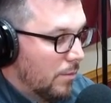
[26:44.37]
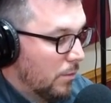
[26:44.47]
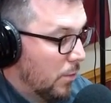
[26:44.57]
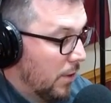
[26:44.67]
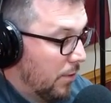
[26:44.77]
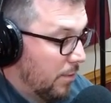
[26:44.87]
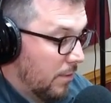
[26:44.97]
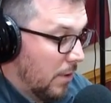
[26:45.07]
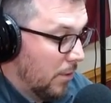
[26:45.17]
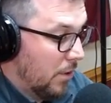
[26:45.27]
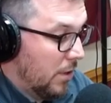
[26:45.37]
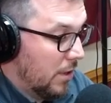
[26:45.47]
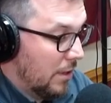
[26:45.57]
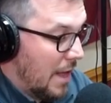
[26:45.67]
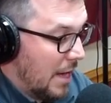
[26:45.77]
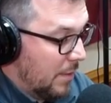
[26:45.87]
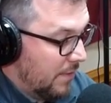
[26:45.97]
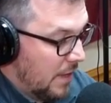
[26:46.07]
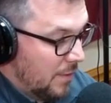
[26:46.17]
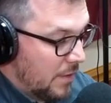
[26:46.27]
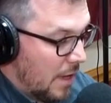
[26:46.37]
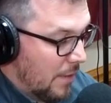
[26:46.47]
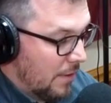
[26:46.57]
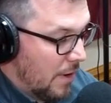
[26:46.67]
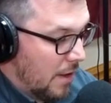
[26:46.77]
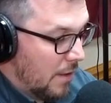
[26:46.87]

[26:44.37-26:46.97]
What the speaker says: with a really good lineup of teams coming.